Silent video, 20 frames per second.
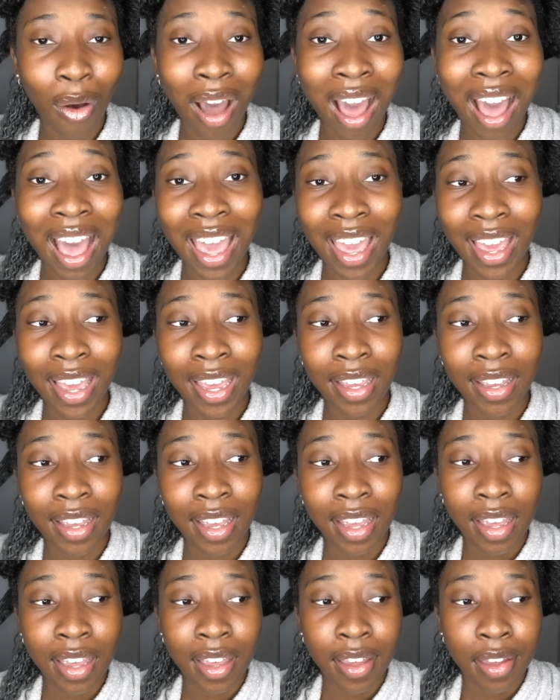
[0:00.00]
I
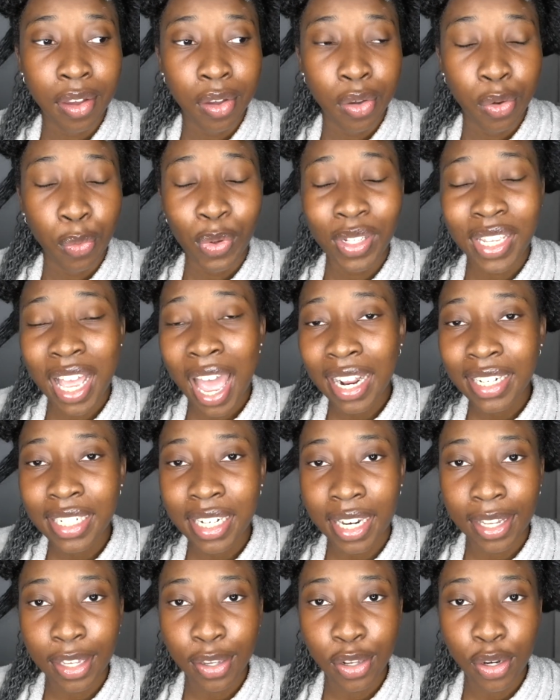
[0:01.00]
was
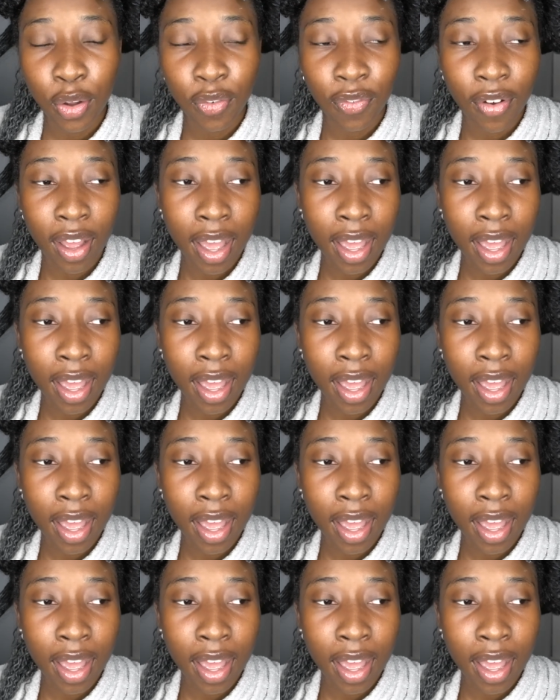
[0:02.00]
acting. You know, if